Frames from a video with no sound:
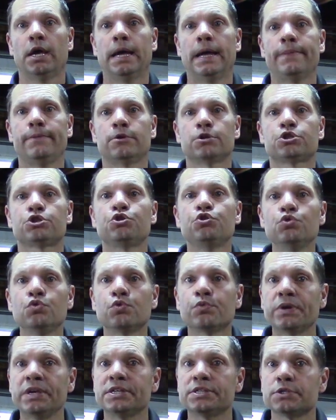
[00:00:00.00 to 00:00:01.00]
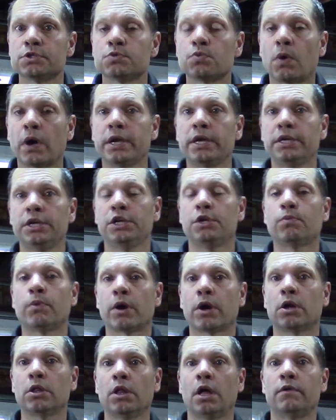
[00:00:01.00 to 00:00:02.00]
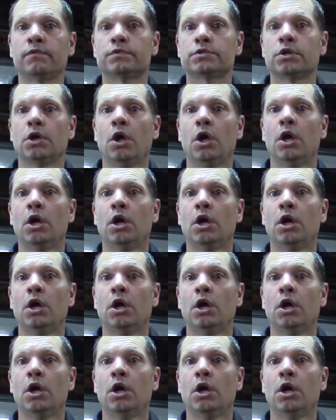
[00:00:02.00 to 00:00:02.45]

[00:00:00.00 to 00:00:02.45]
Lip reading: And there's two reasons why you need to wear gloves.